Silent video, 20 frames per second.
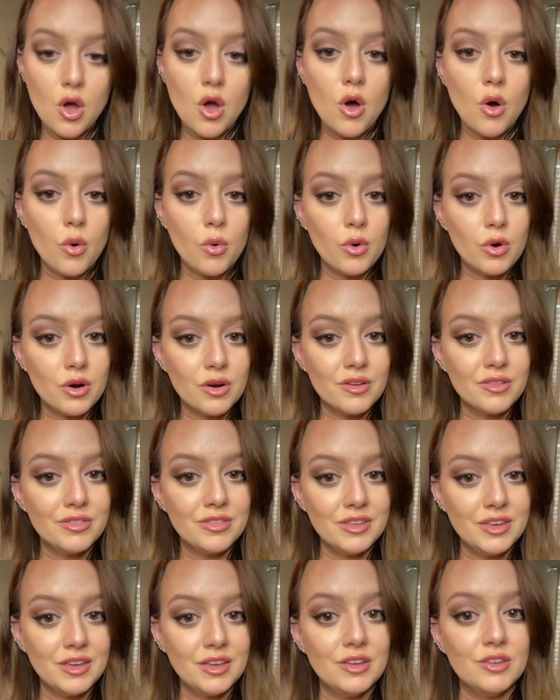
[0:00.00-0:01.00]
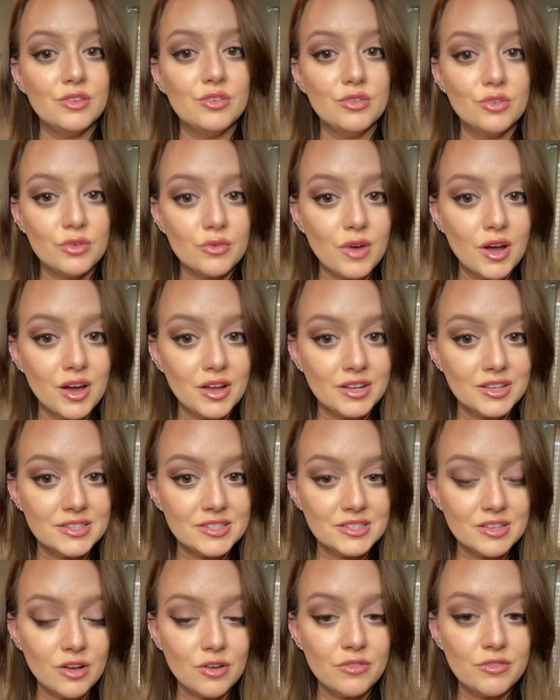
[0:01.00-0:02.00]
or the neuron
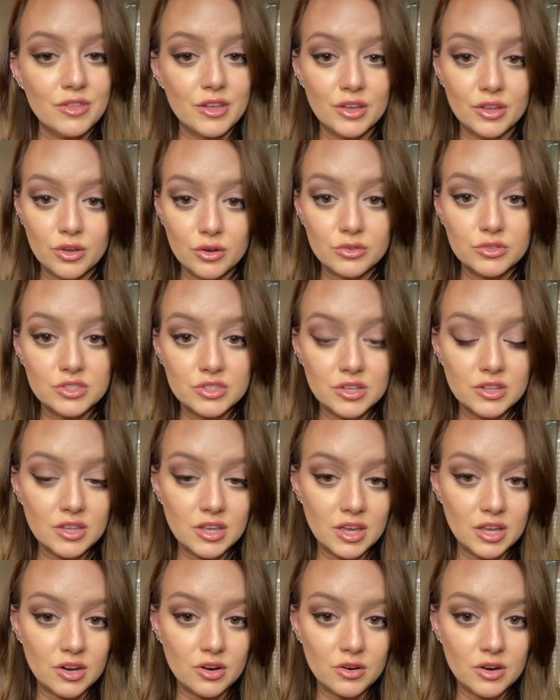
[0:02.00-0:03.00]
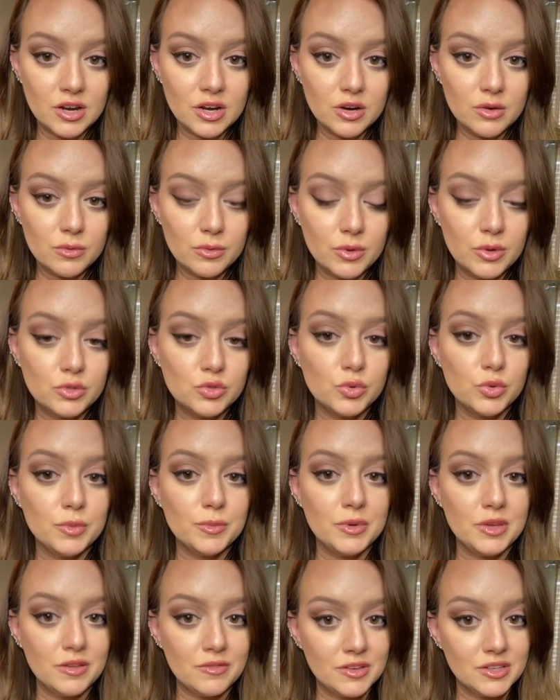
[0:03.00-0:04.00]
itself that goes to the inner ear, which would
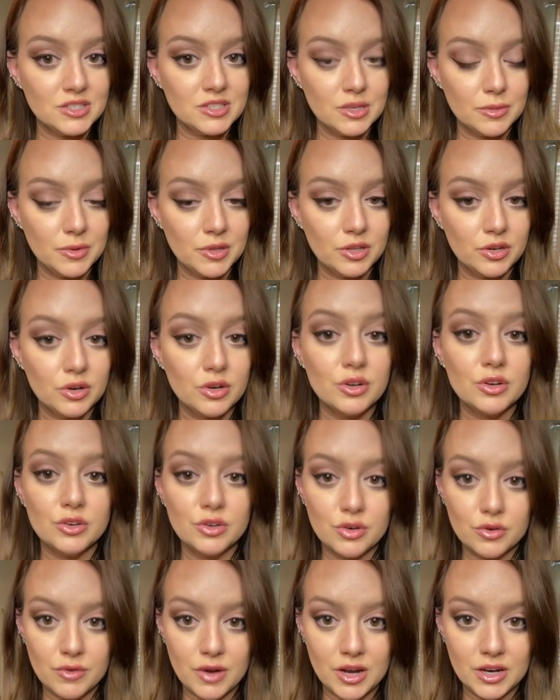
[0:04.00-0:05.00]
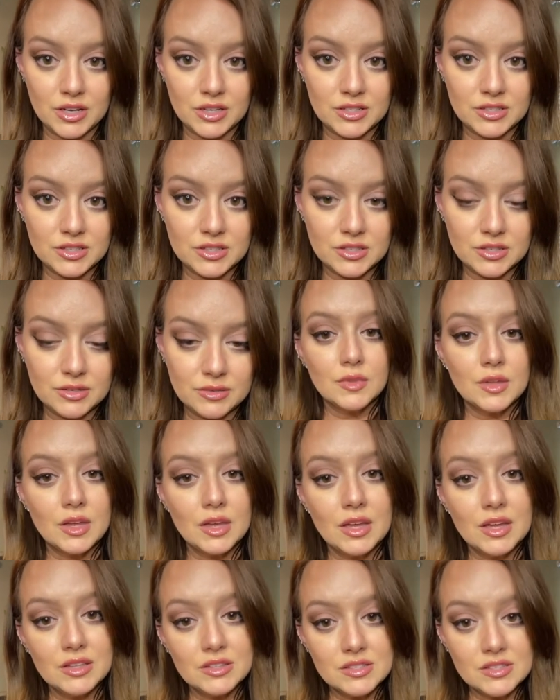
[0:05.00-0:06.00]
be vestibular neuritis.
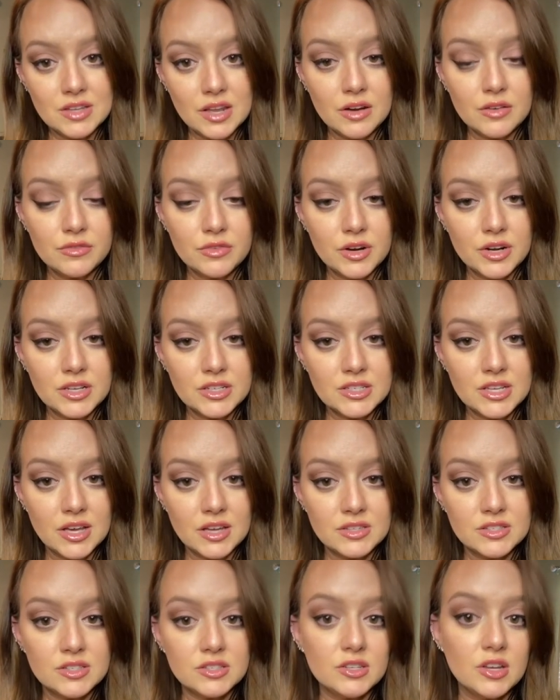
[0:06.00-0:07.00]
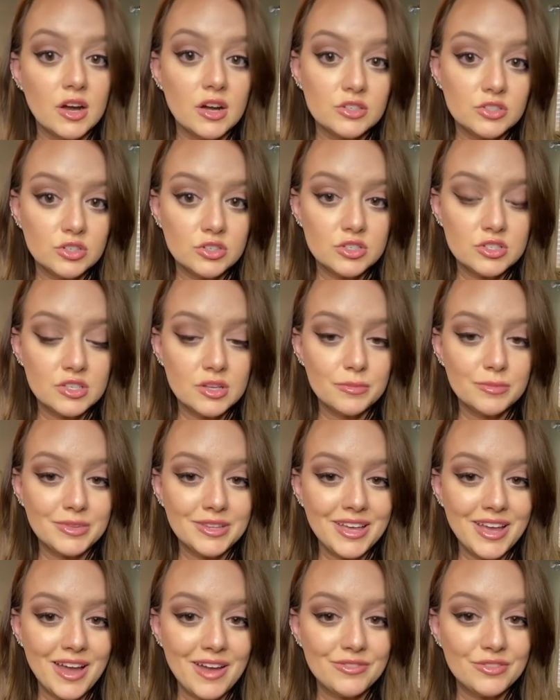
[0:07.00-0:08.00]
Instead of running tests, doctors simply
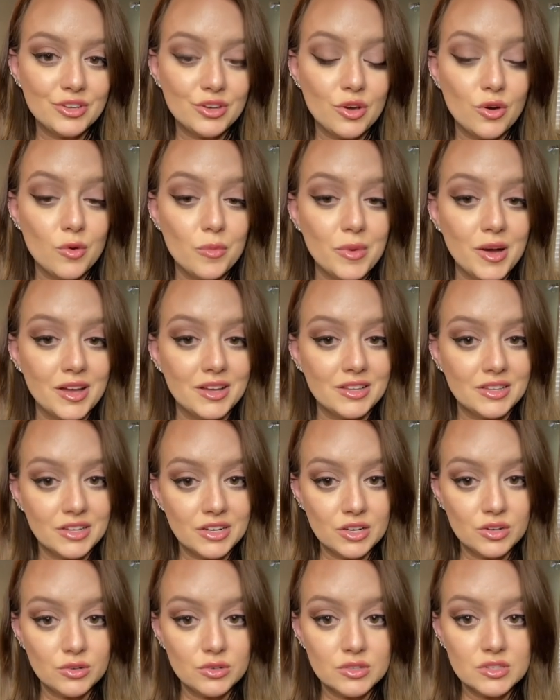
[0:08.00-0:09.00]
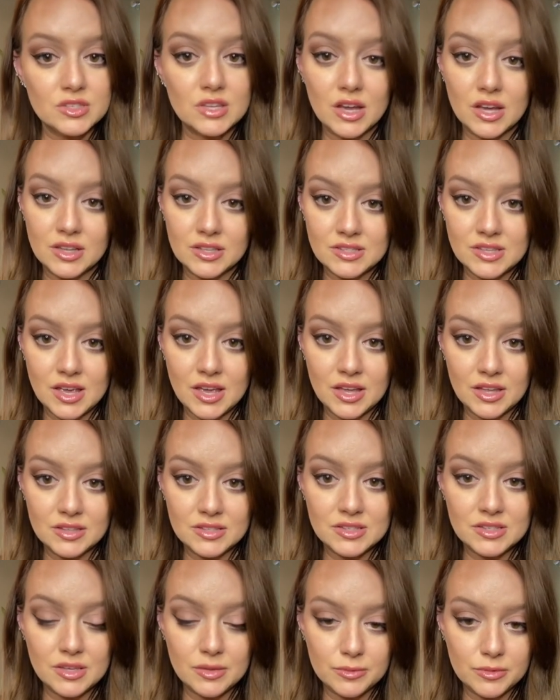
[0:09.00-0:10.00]
have to go by clinical signs and
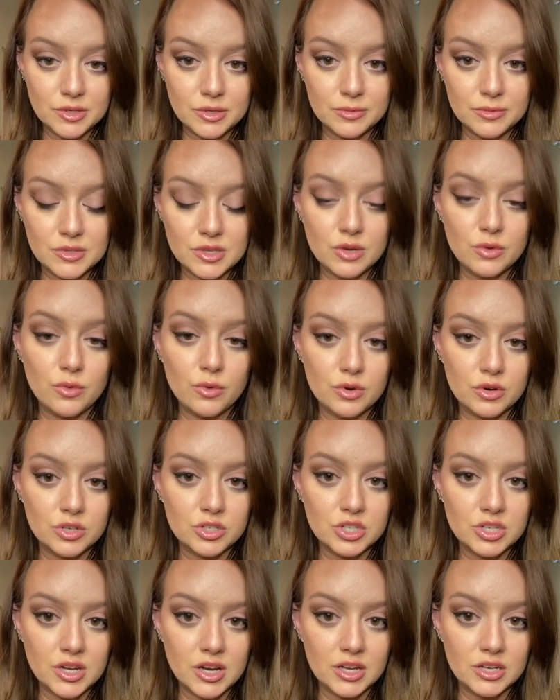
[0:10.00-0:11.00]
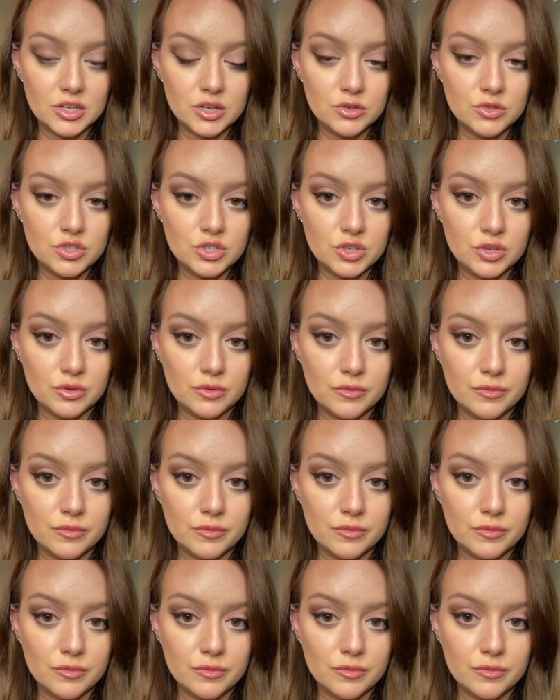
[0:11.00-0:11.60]
symptoms in order to diagnose you.